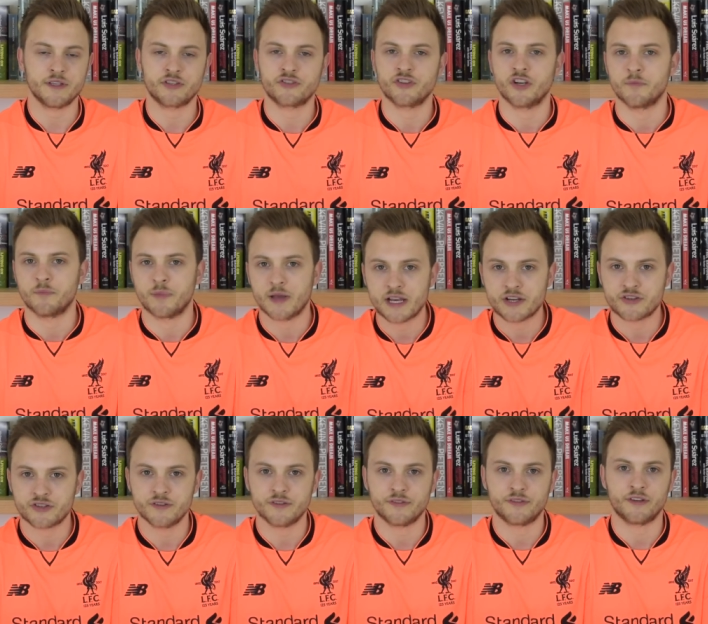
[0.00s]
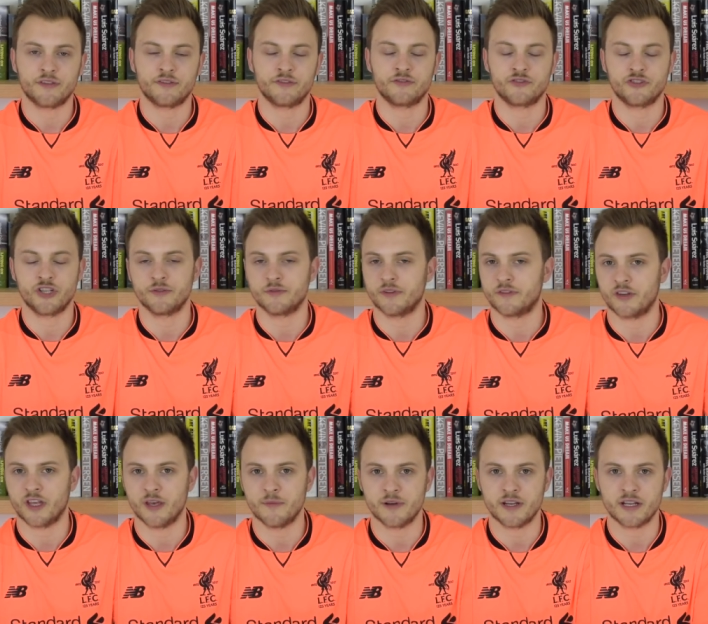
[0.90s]
He showed patience, he showed
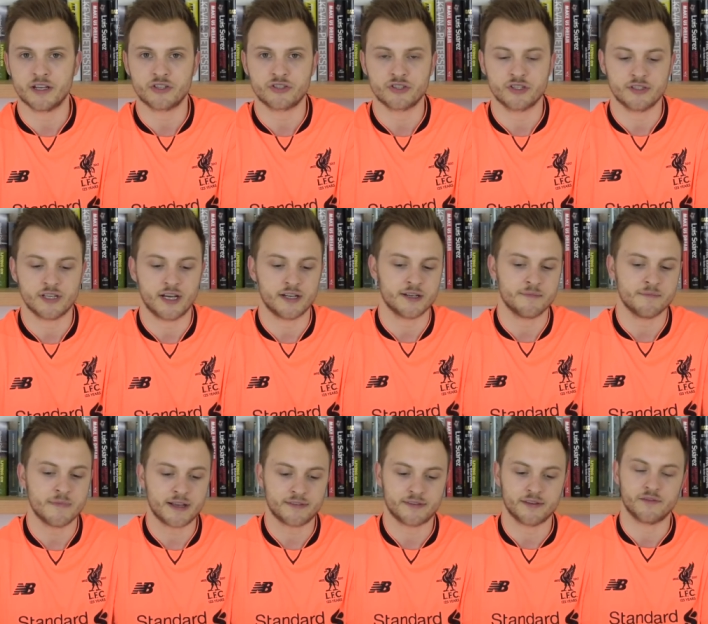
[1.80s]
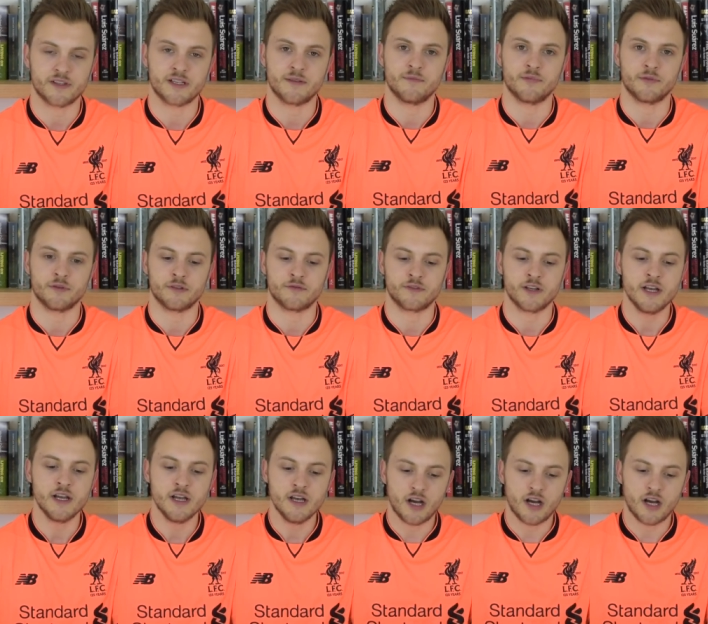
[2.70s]
determination, and he massively improved.